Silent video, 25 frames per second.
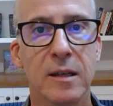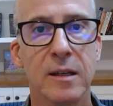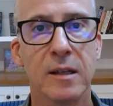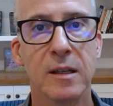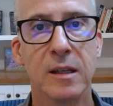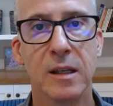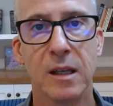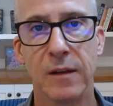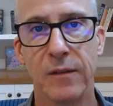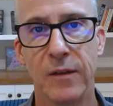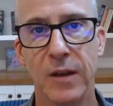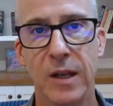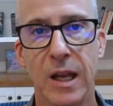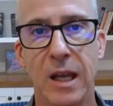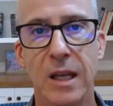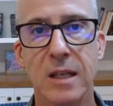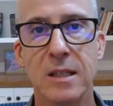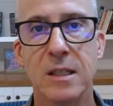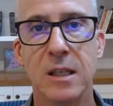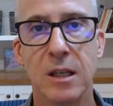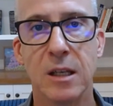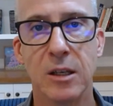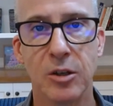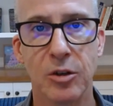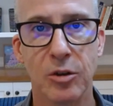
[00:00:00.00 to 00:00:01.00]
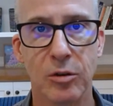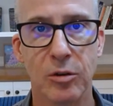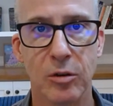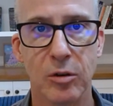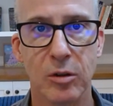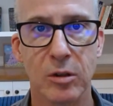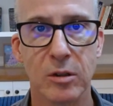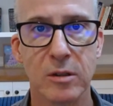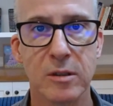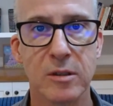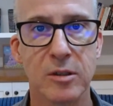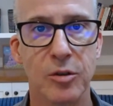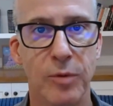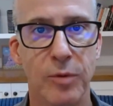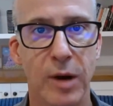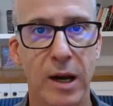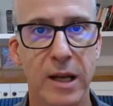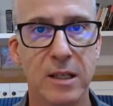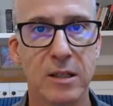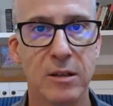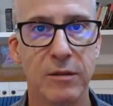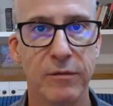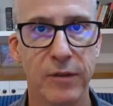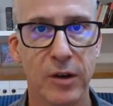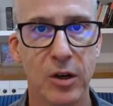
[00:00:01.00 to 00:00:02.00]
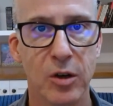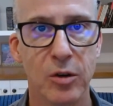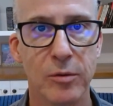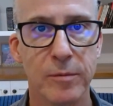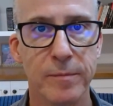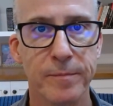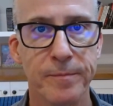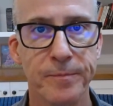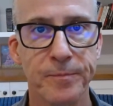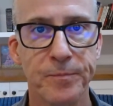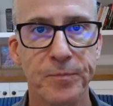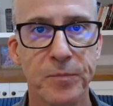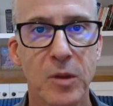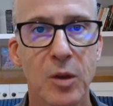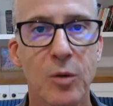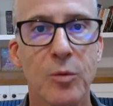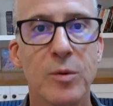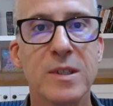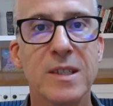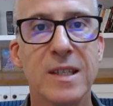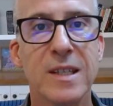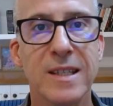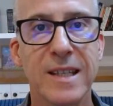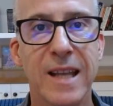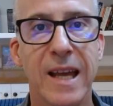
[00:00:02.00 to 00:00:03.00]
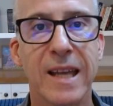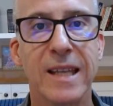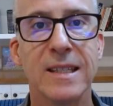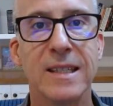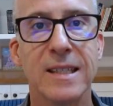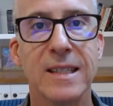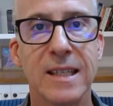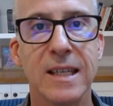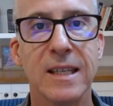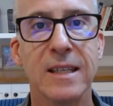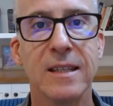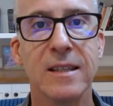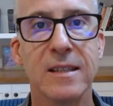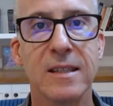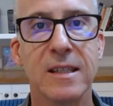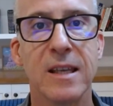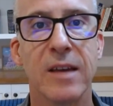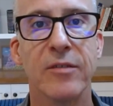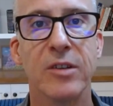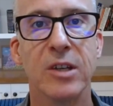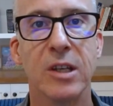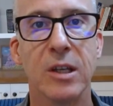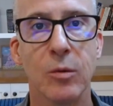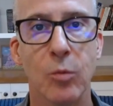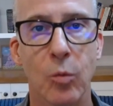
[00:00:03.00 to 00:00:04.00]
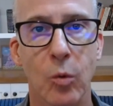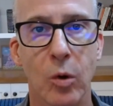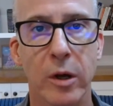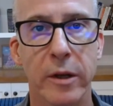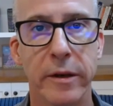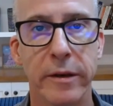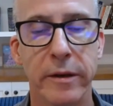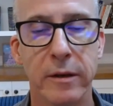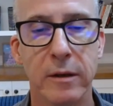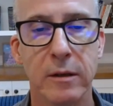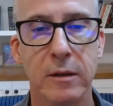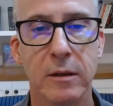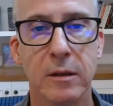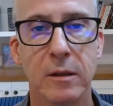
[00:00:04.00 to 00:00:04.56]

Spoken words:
giving 18-year-olds the right to vote, was in 1971.